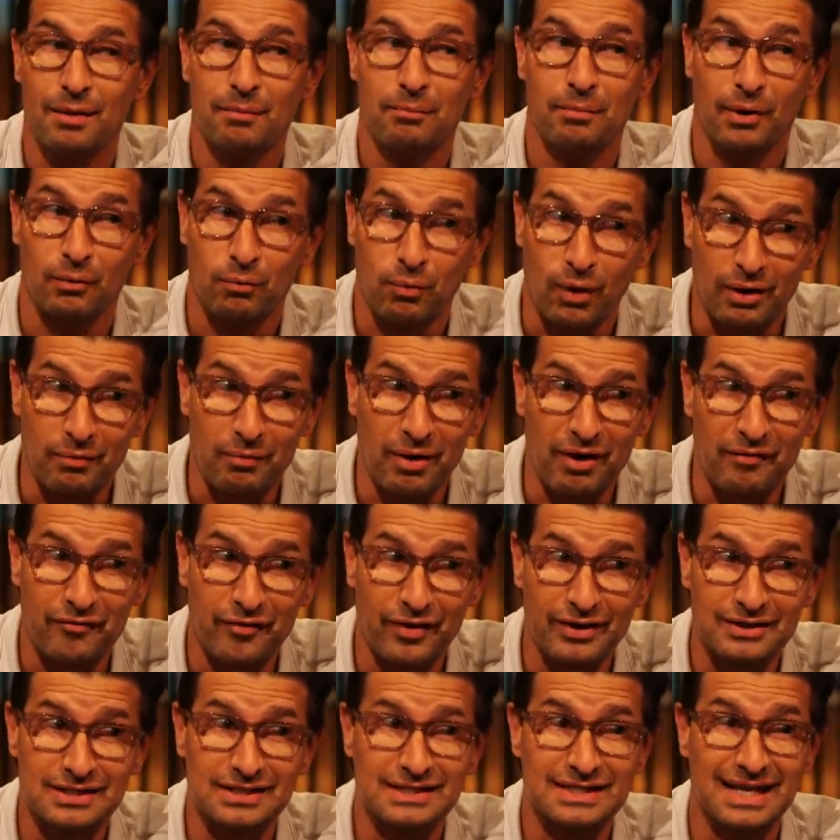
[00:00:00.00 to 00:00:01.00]
But one of my
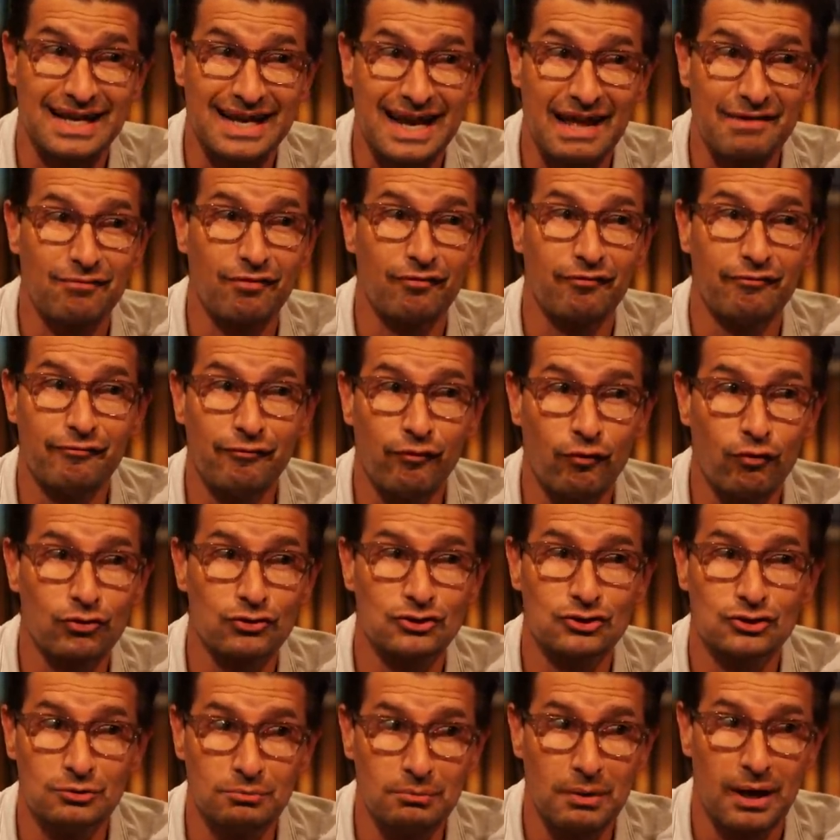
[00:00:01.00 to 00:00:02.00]
friends is a level four
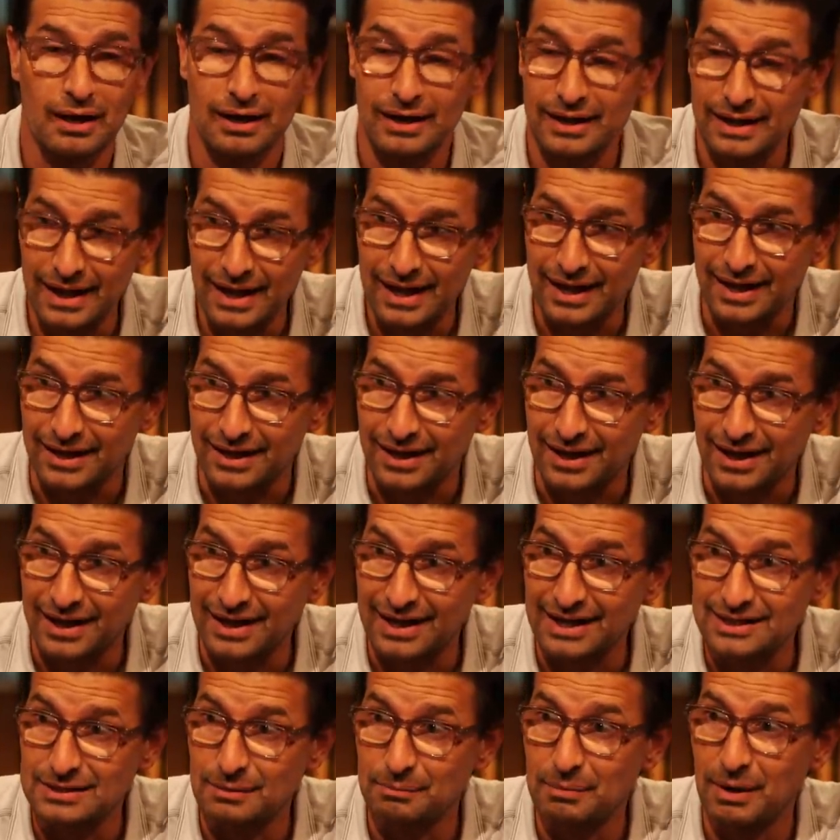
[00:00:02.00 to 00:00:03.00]
sommelier,
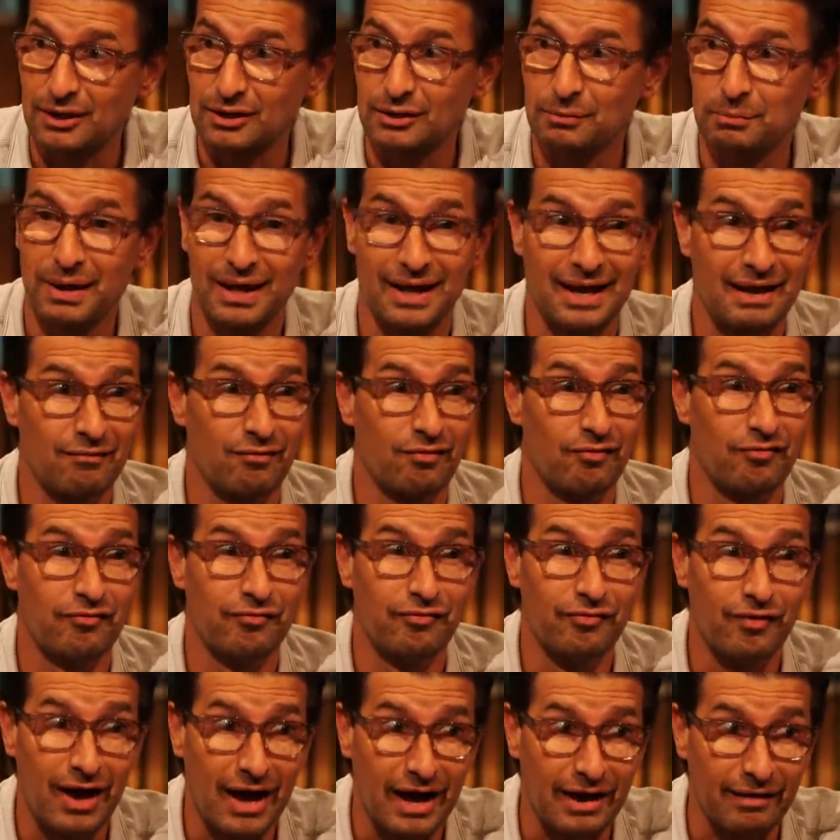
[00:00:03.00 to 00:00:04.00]
and he's about to be a level
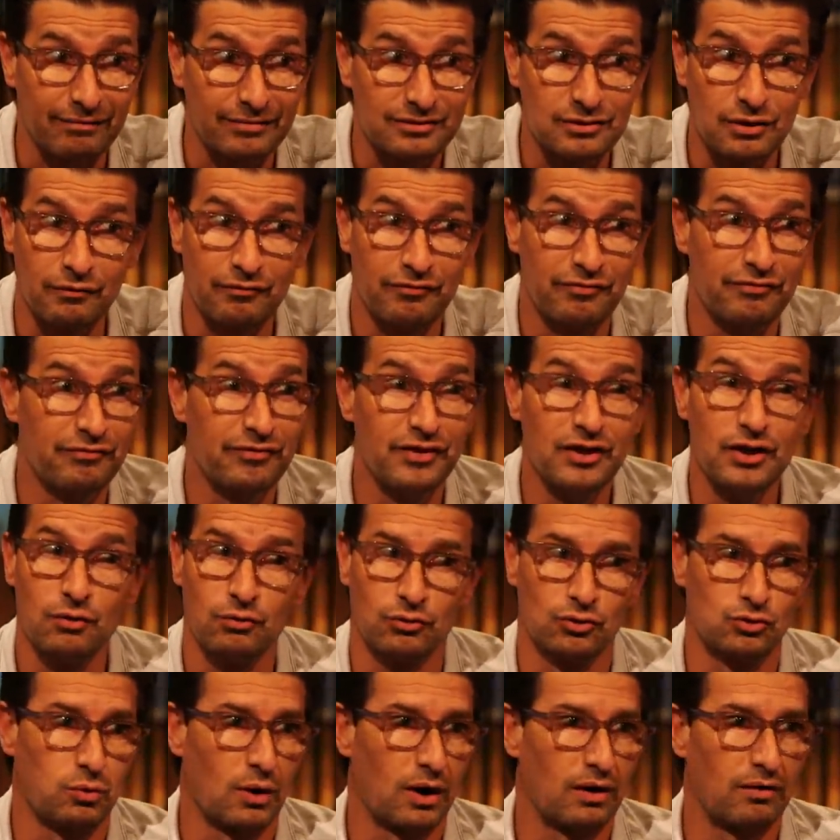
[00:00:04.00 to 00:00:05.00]
five. Uh-oh. So
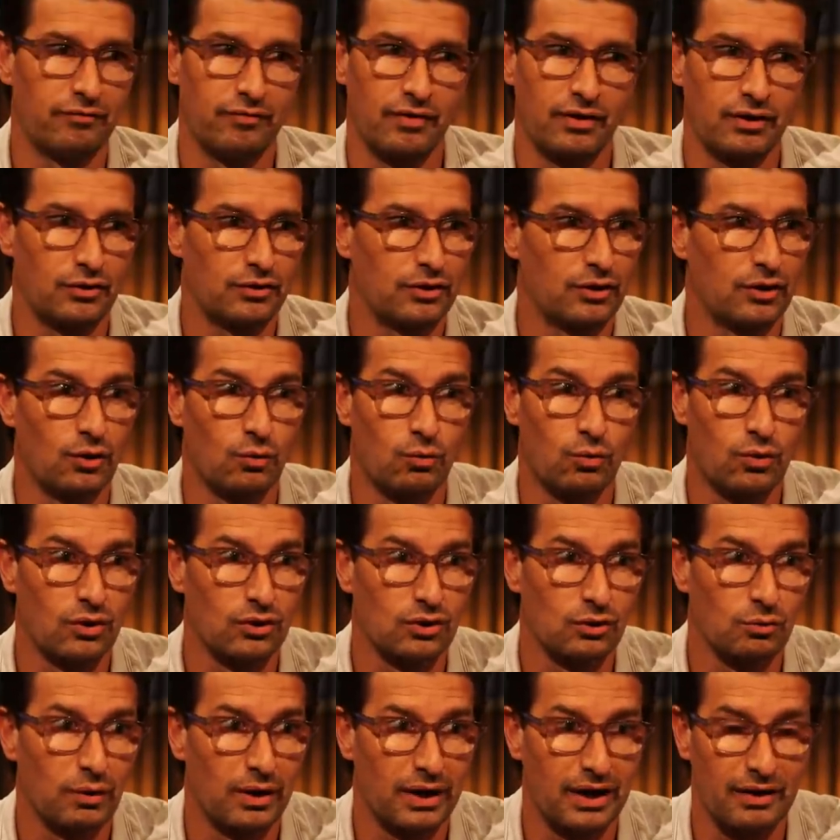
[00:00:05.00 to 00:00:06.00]
few, twelve hundred in the
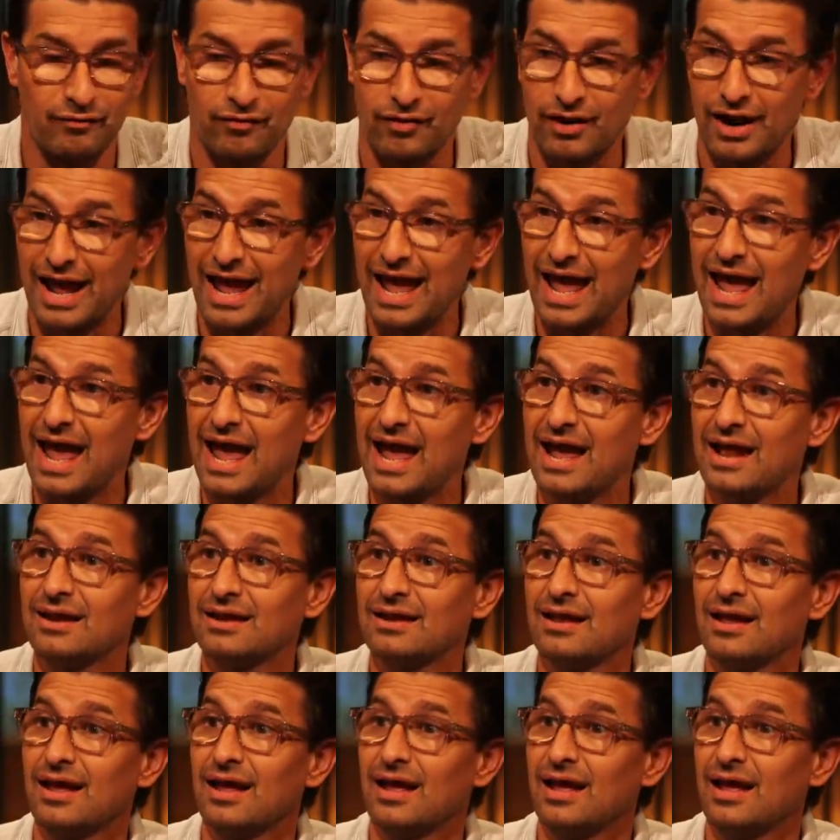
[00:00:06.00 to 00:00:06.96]
world or whatever. Wow. And